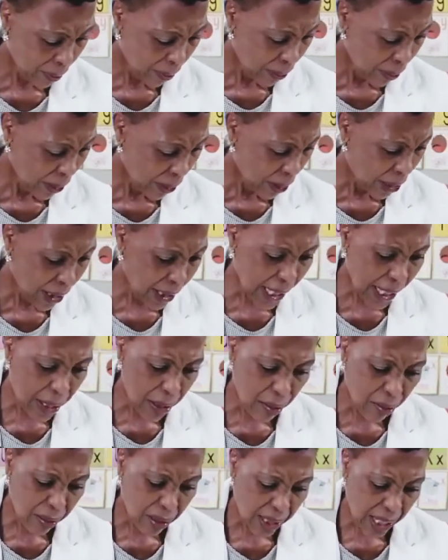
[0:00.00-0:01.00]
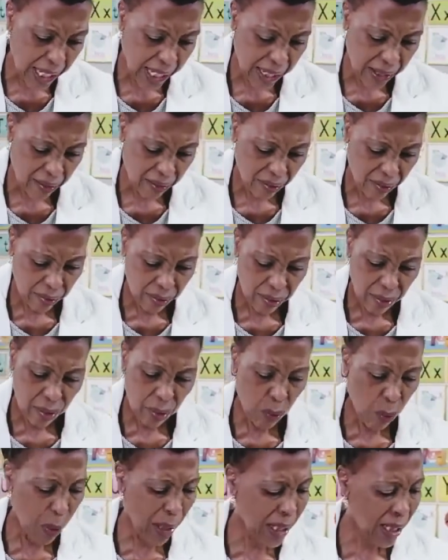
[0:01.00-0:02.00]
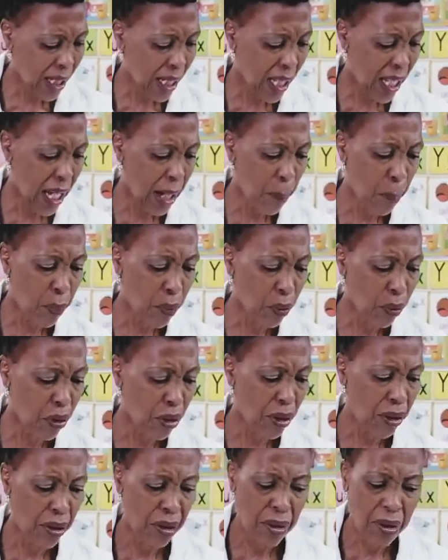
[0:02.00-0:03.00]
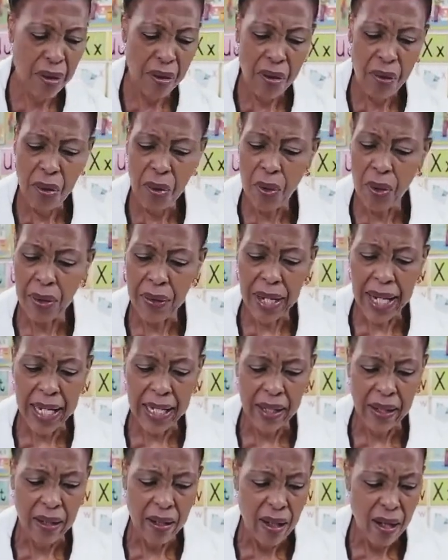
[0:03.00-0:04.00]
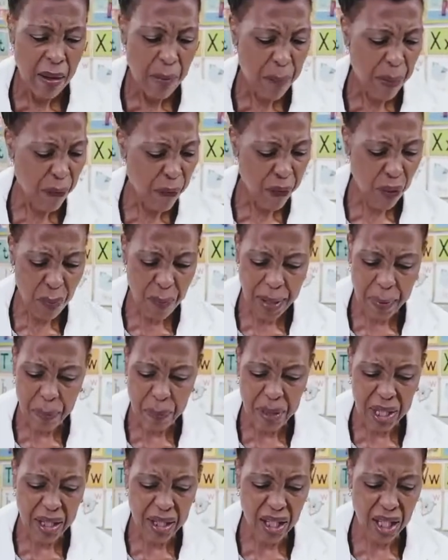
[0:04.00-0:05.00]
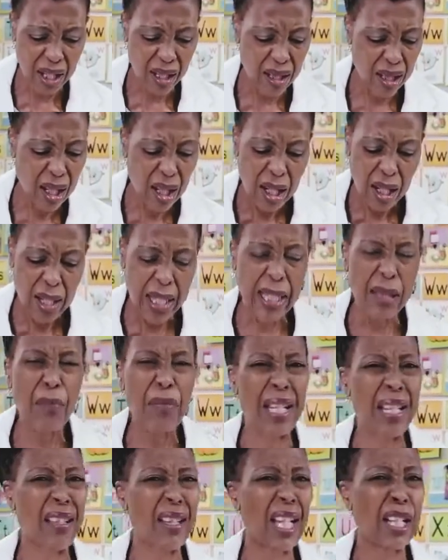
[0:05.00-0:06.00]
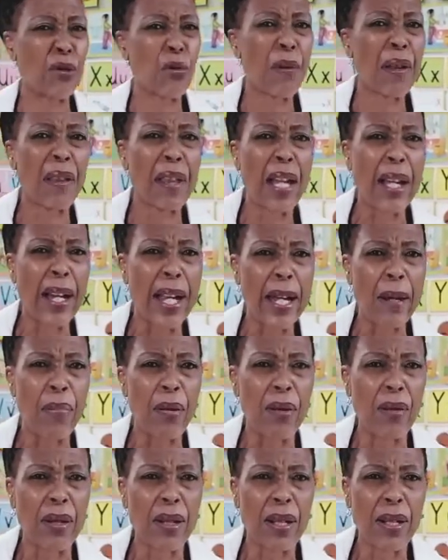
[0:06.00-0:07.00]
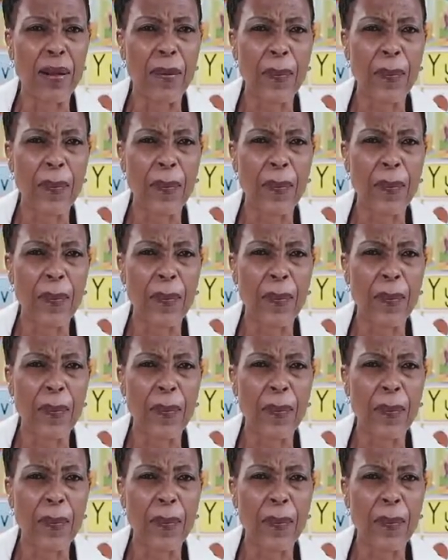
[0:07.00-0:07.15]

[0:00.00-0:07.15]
Say, okay, what can I put? All right, before my pictures, let me start with the labels.